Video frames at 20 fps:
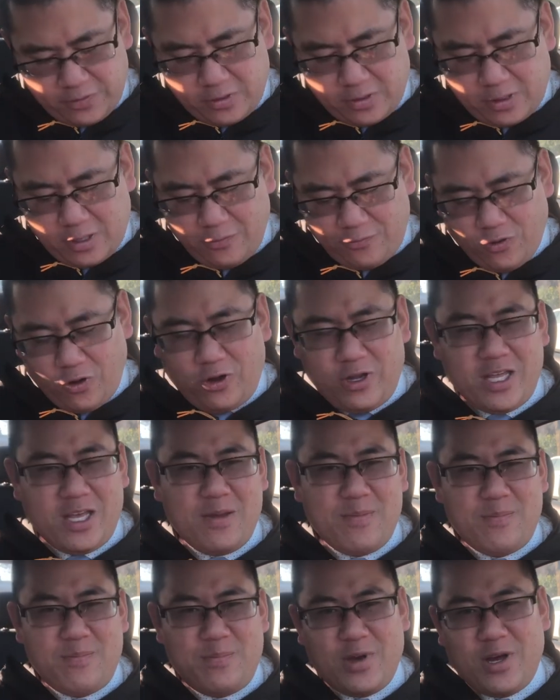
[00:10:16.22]
Toffoli,
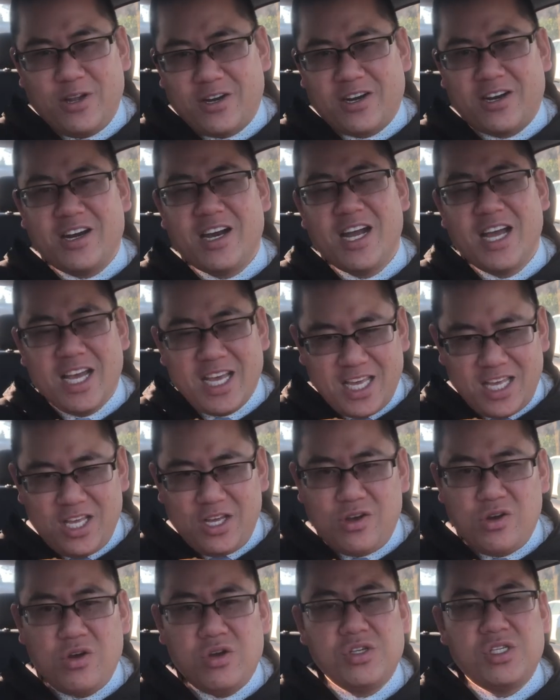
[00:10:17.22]
Miller,
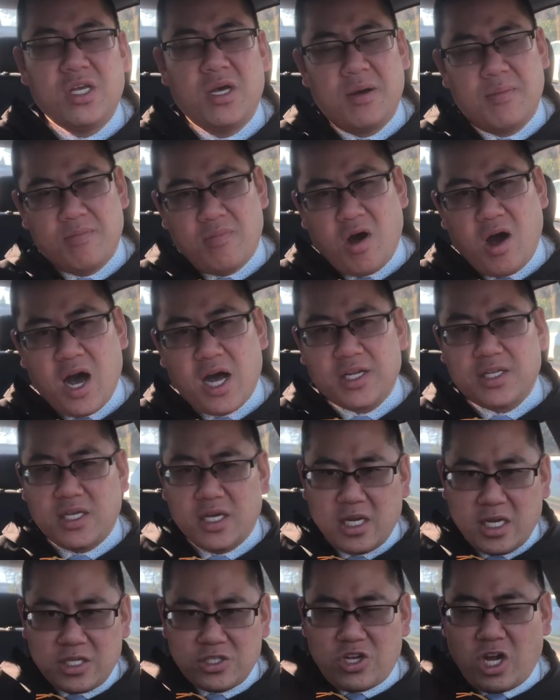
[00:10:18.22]
Hughes, Mott.
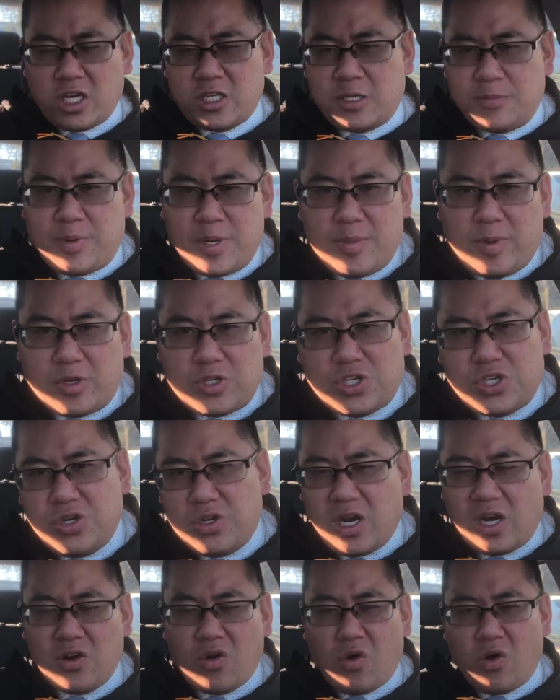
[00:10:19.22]
Talked a bit about
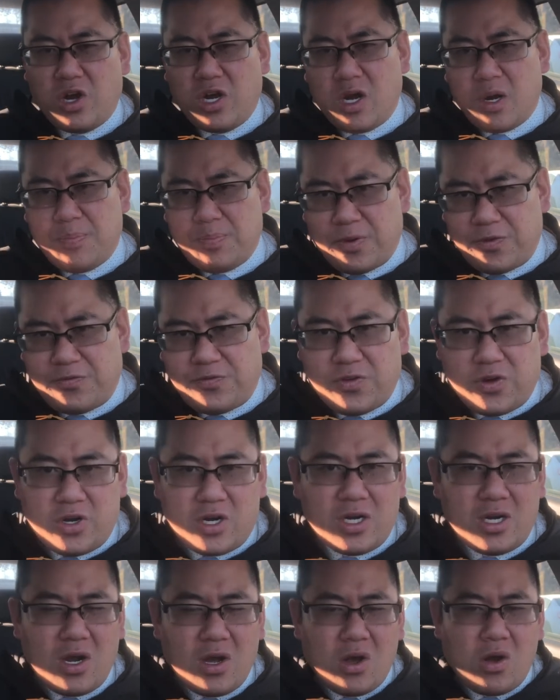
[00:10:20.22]
shootout order,
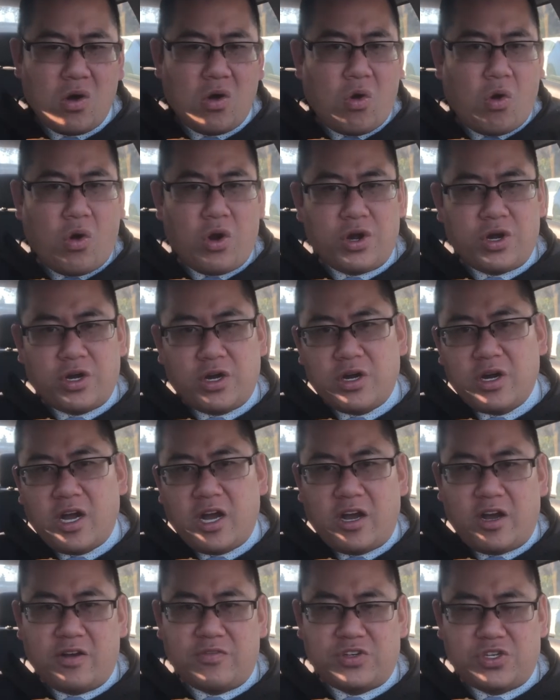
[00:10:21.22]
preferred order
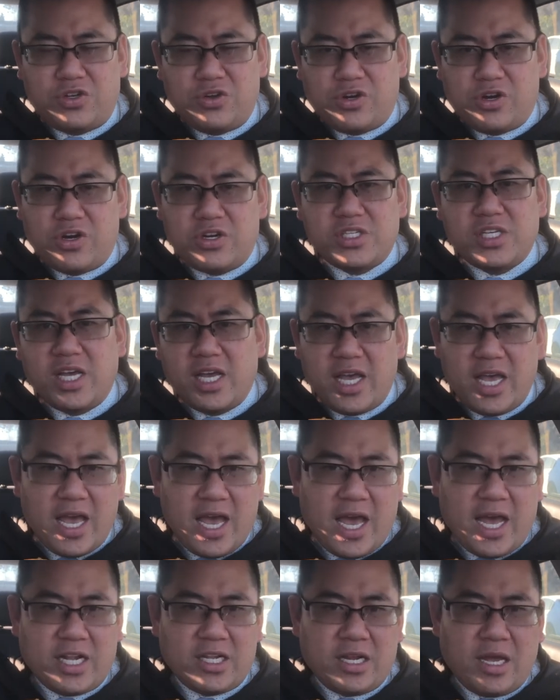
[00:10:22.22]
of shooters,
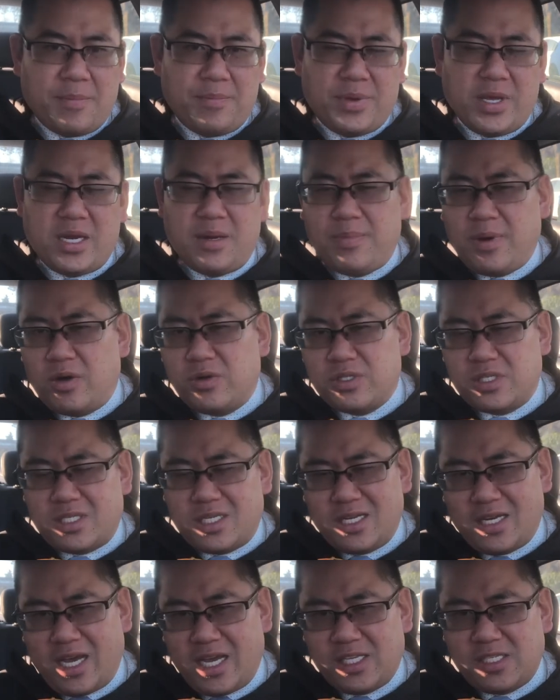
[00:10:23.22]
and a bit about
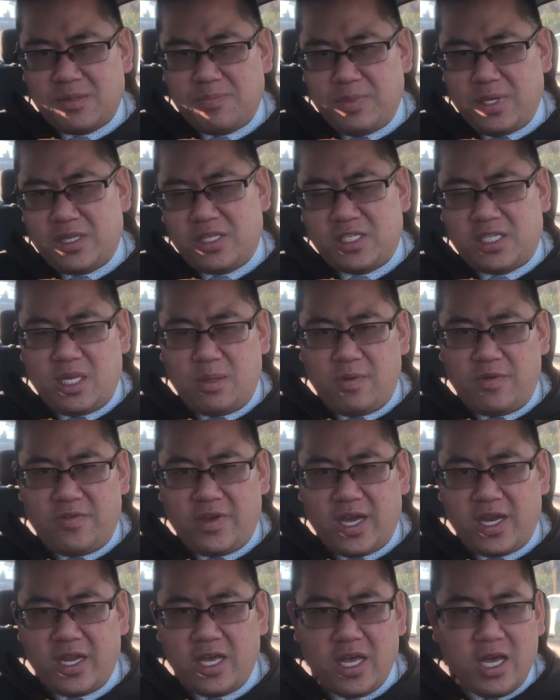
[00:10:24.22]
tonight's Meet the Team
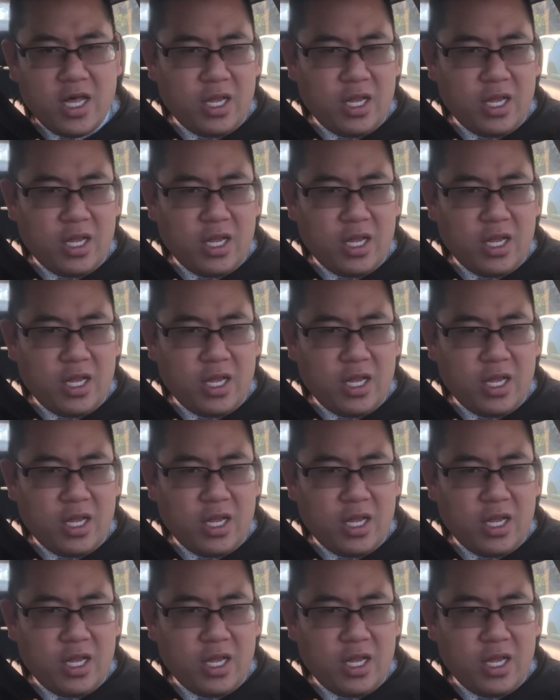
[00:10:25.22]
event.